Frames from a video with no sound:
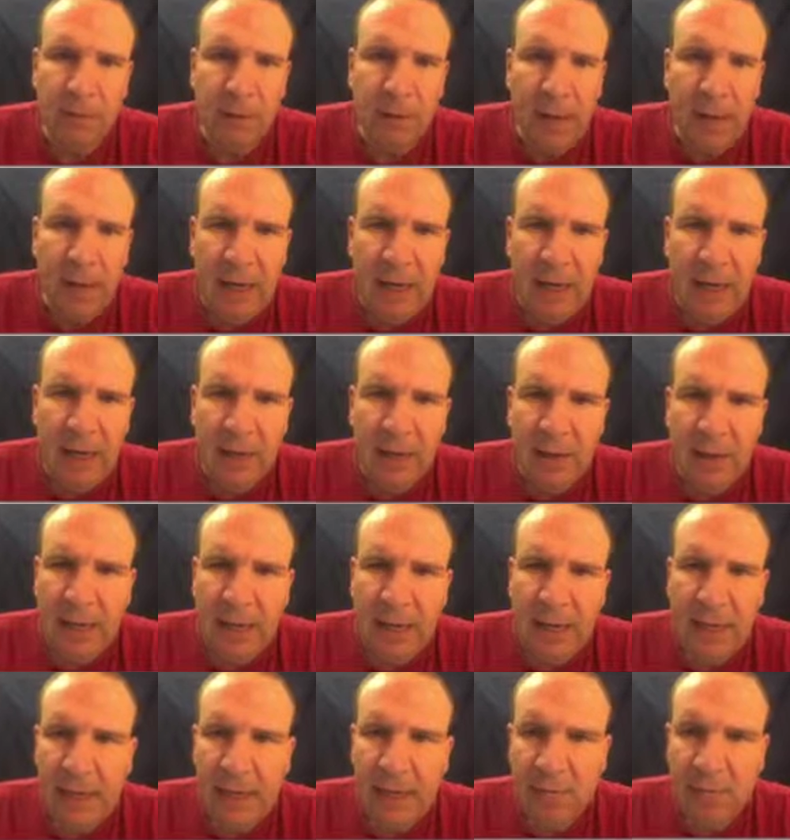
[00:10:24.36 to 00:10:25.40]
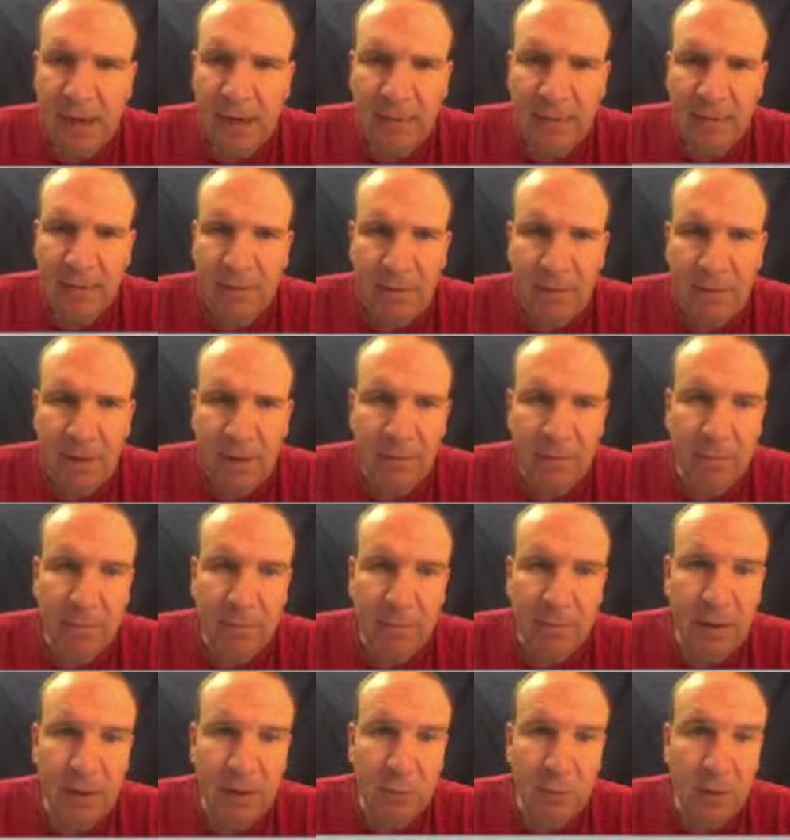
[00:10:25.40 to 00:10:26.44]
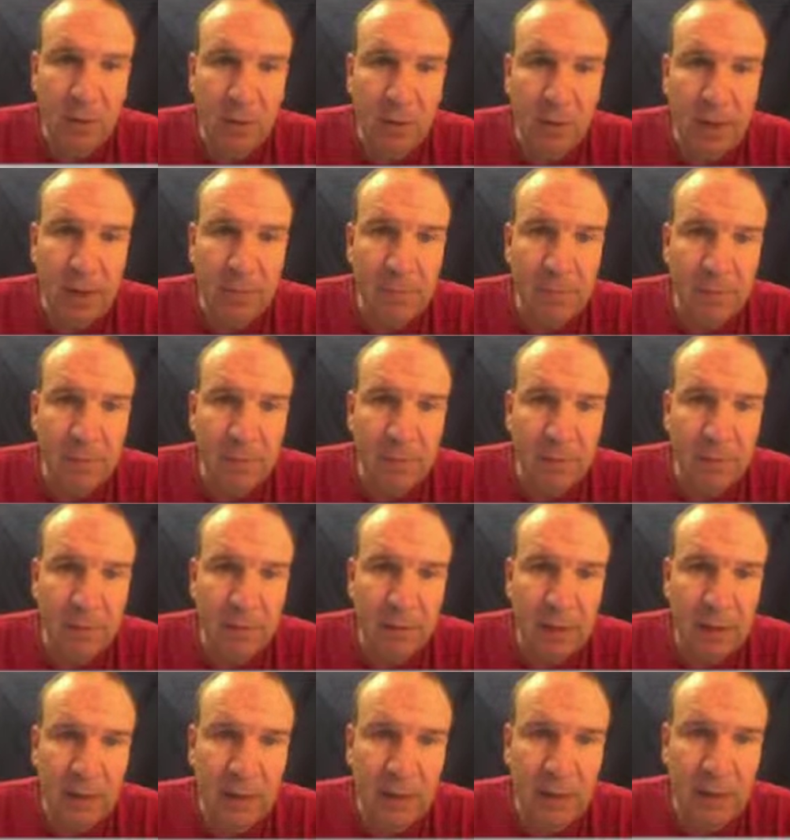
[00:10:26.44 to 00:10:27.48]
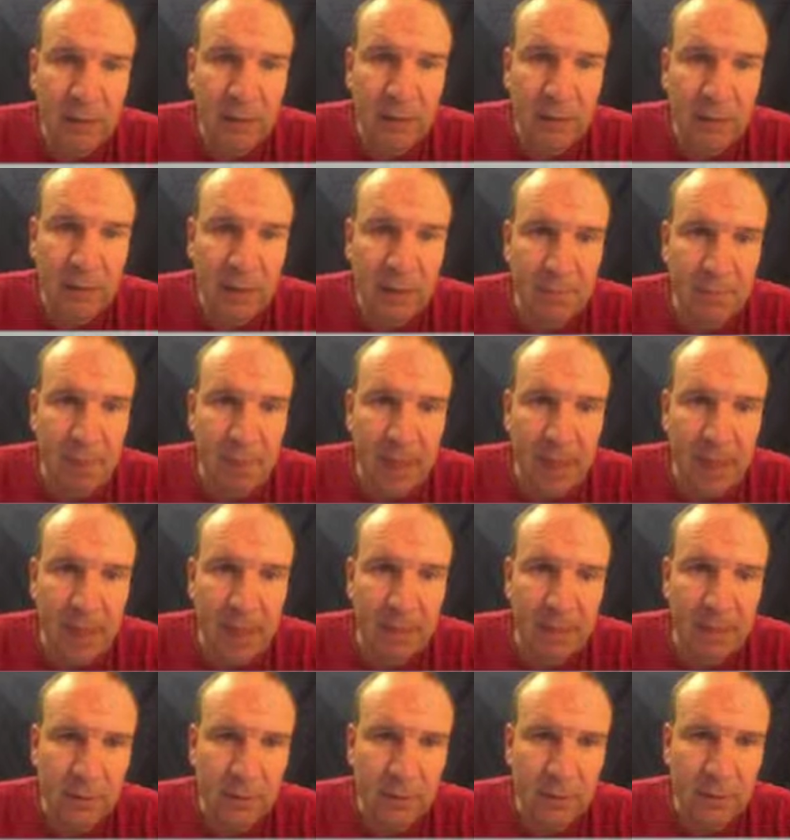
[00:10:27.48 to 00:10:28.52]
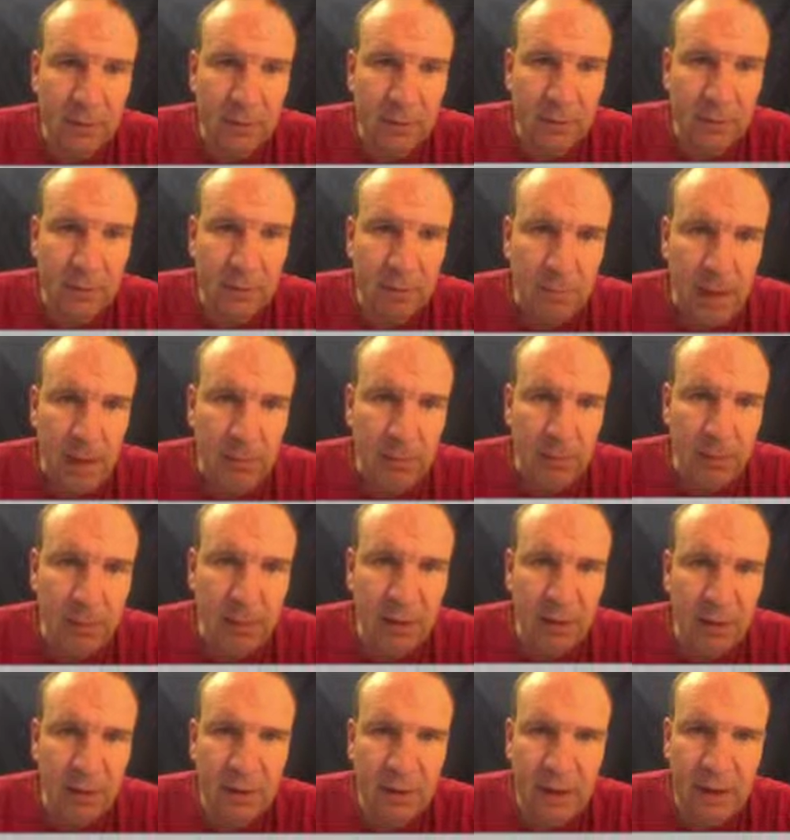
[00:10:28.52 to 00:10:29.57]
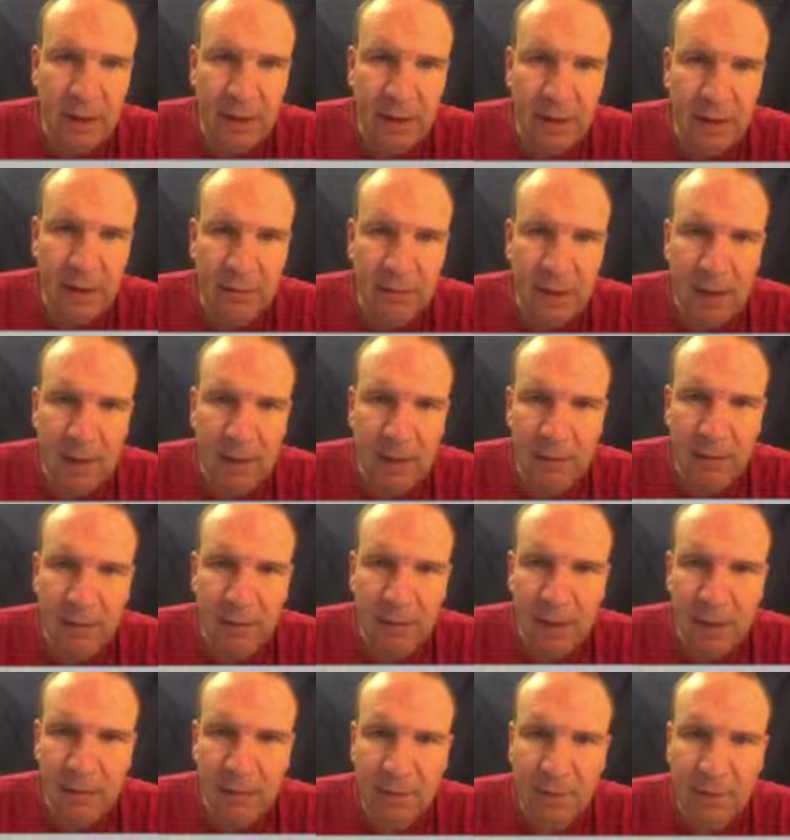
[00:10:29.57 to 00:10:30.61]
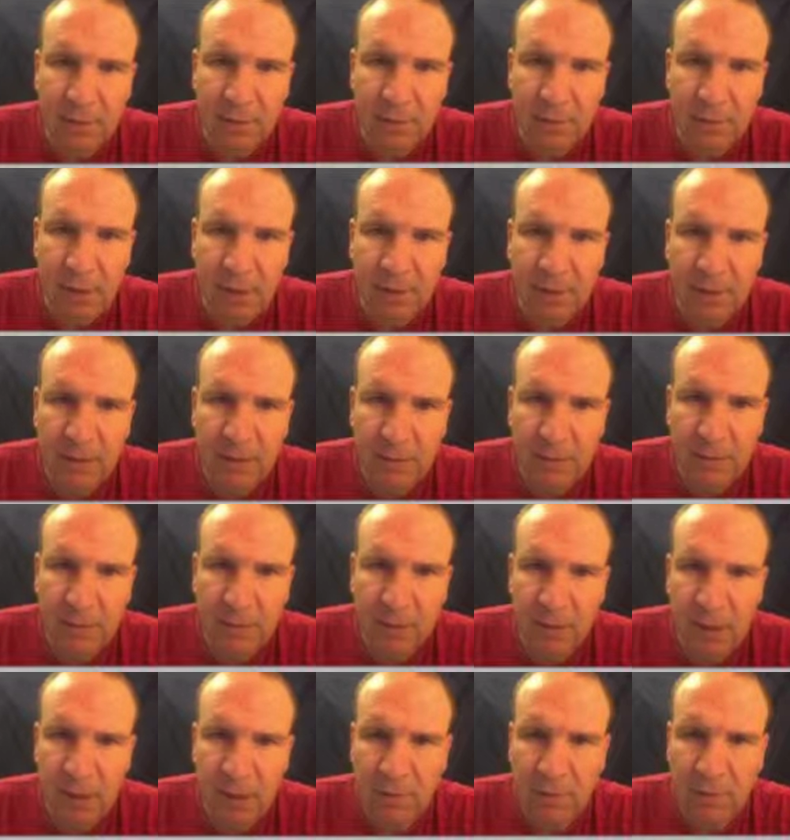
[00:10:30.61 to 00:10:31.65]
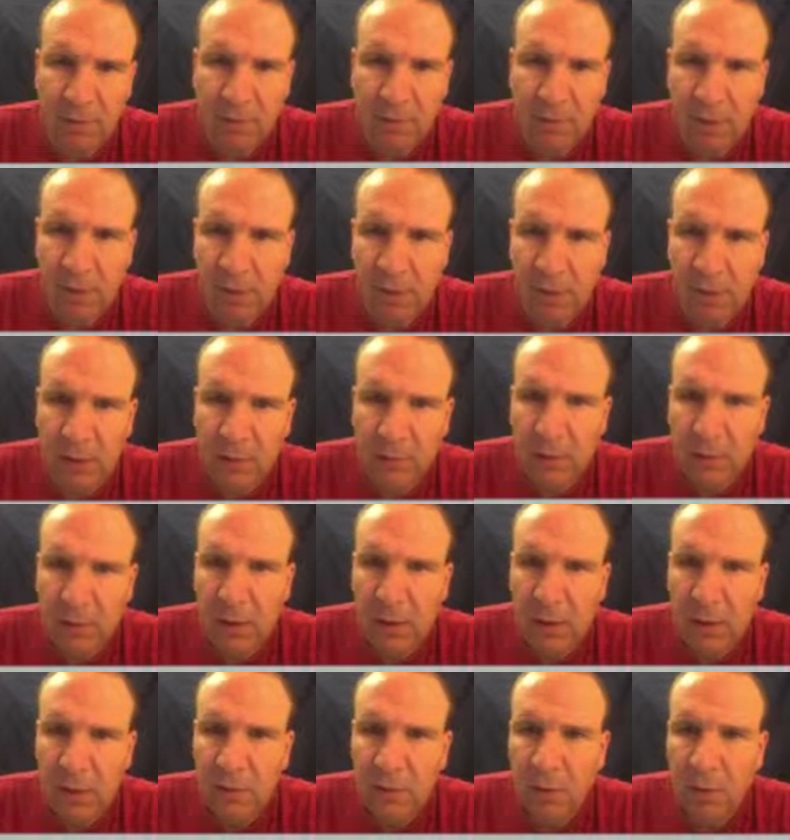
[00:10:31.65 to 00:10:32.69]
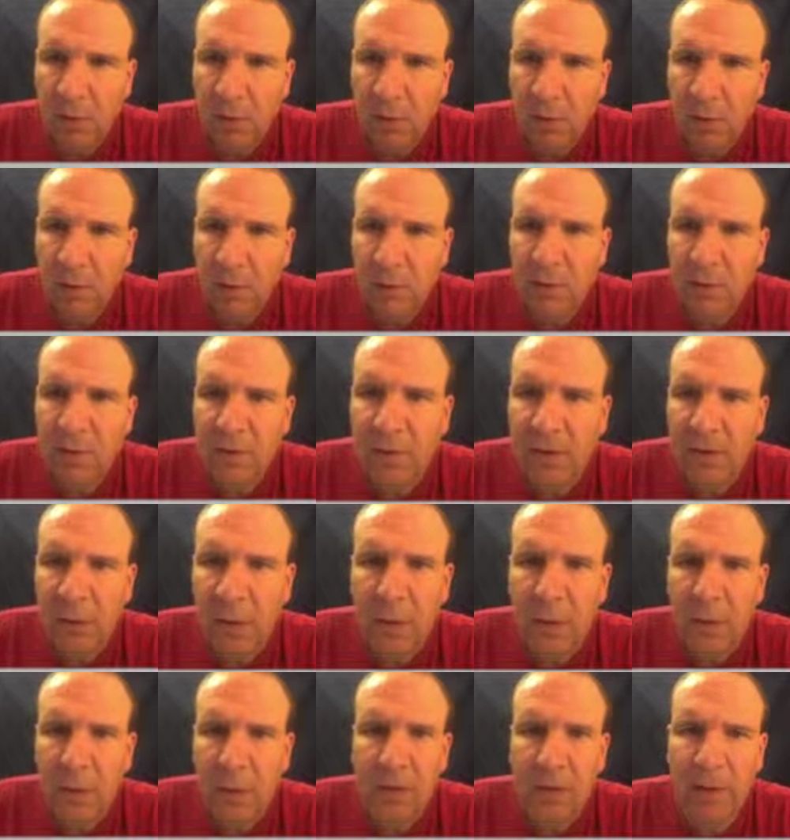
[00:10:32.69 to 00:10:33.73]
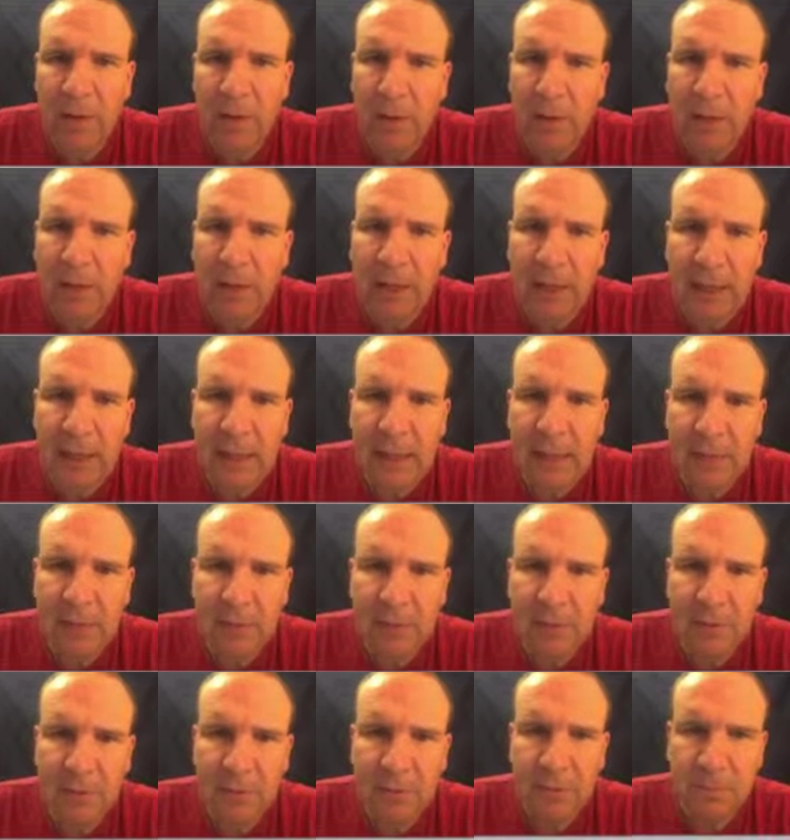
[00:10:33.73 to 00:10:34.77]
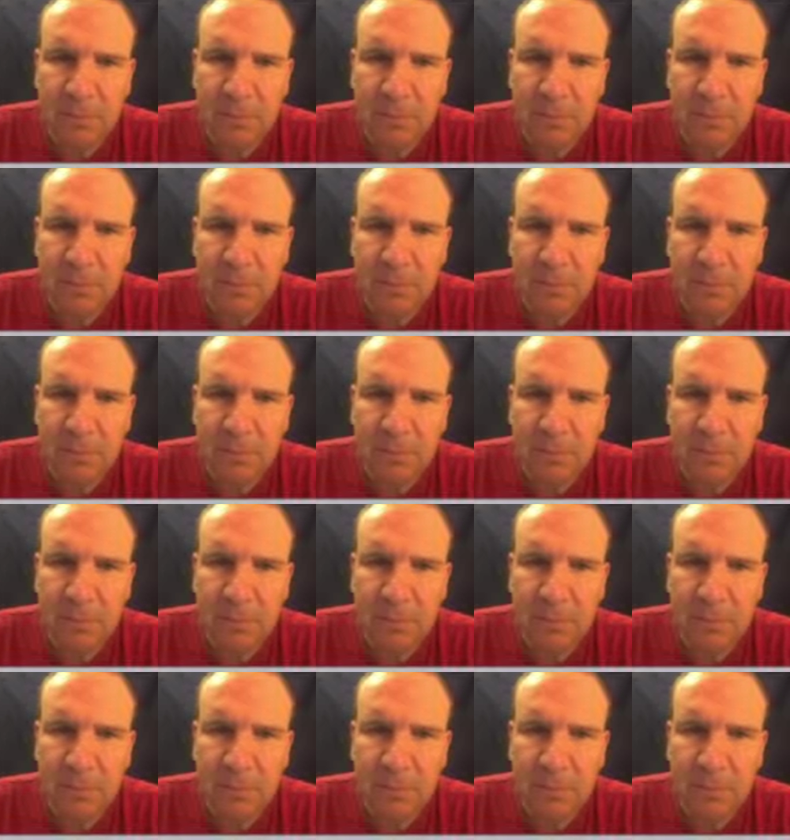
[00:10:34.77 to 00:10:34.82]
Anything that has mass and takes up space. We talked about this in class. That's matter. Matter is anything that has mass and takes up space. So I'm going to cross this off. So do you see how I'm eliminating answers?